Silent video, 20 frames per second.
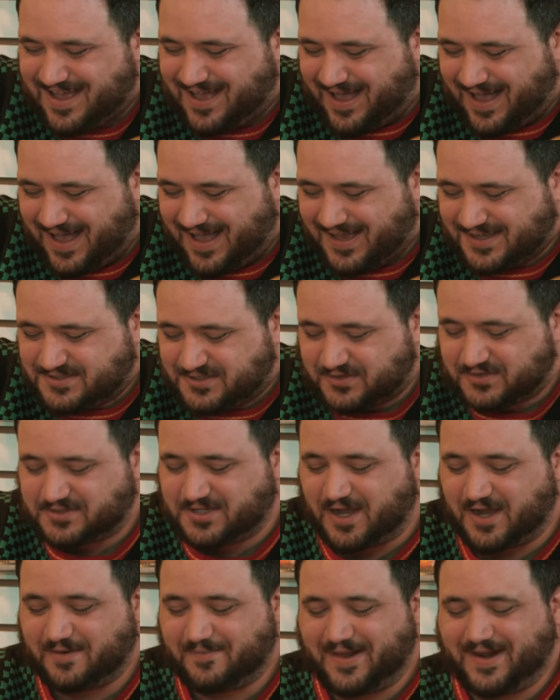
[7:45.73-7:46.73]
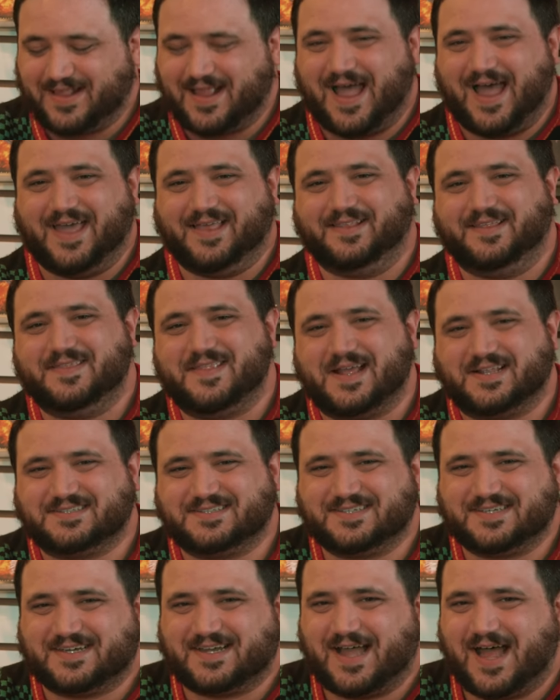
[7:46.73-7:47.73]
Uh, so they're talking about an island
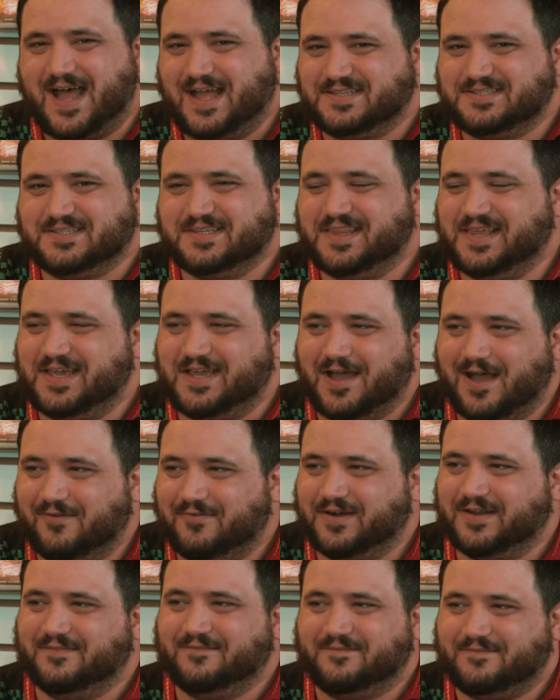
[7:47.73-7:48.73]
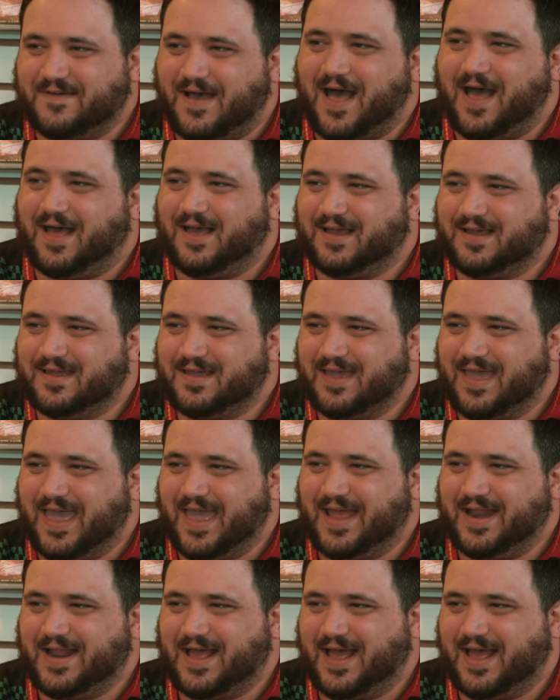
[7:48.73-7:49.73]
that's constantly covered in fog,
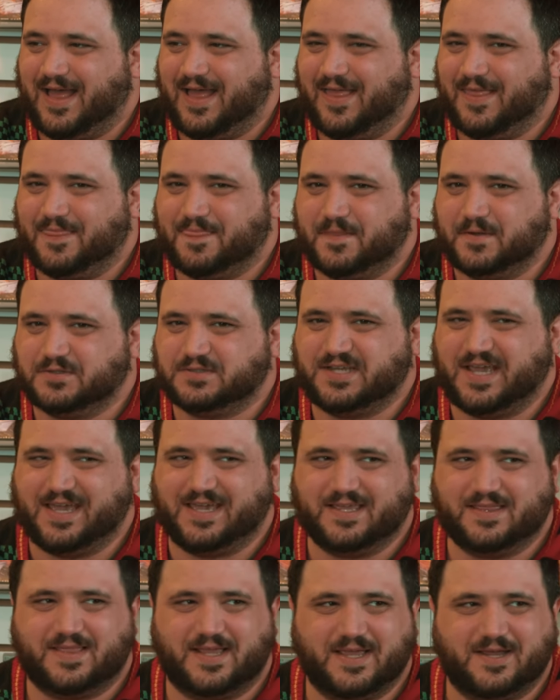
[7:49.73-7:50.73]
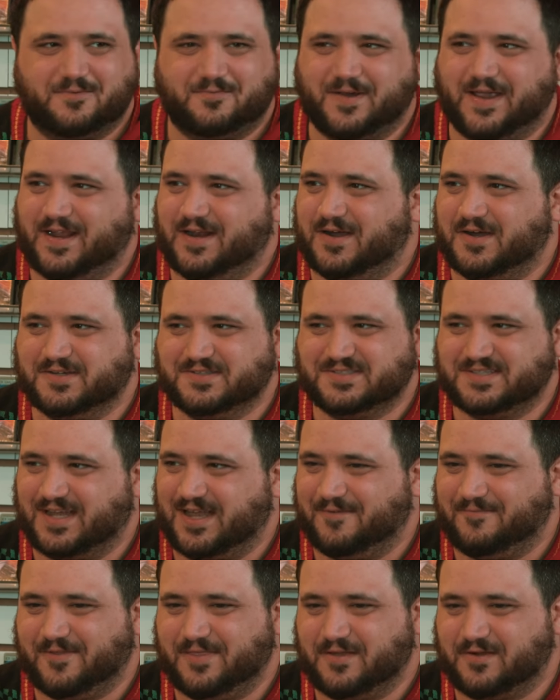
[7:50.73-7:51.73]
and uh, they're taking, like, radar
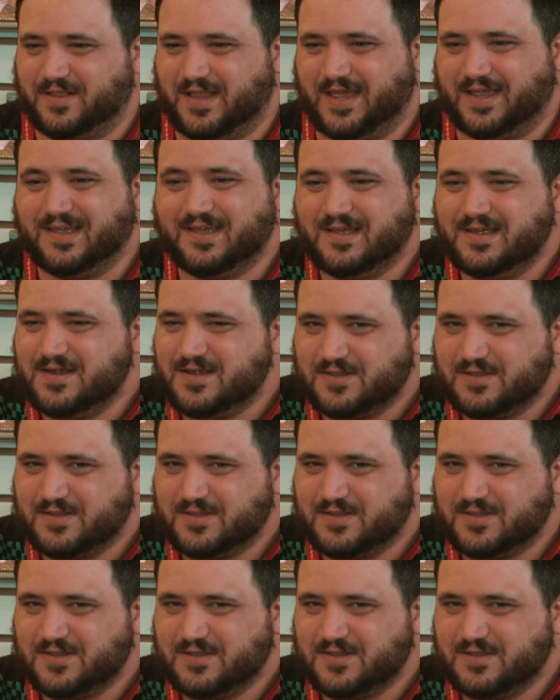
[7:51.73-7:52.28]
stuff, and they're like,